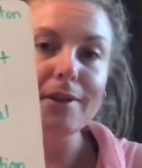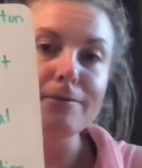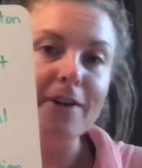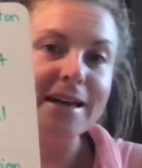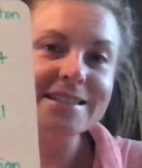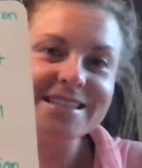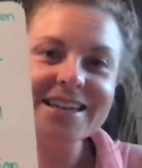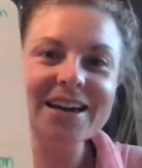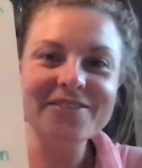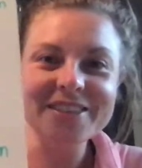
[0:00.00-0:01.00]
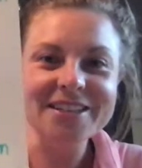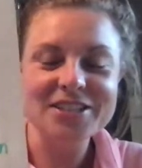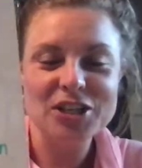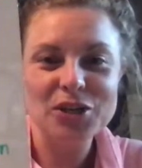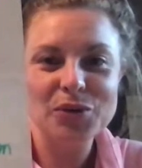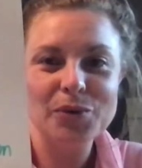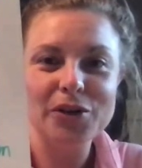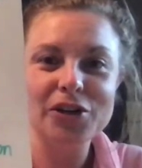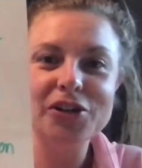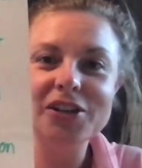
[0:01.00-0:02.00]
feisty of the two
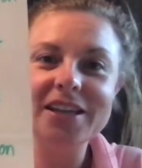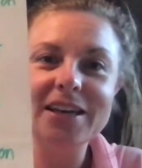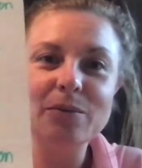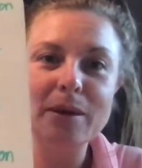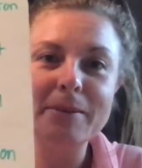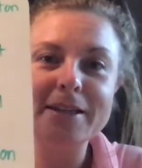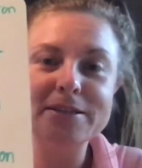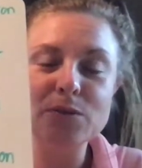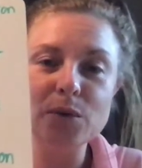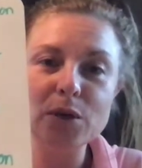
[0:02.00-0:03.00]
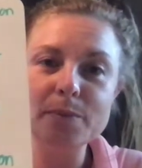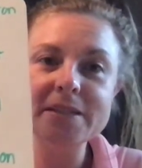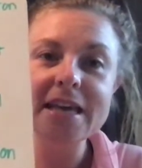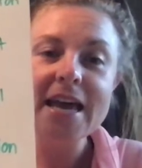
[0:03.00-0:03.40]
early women's groups,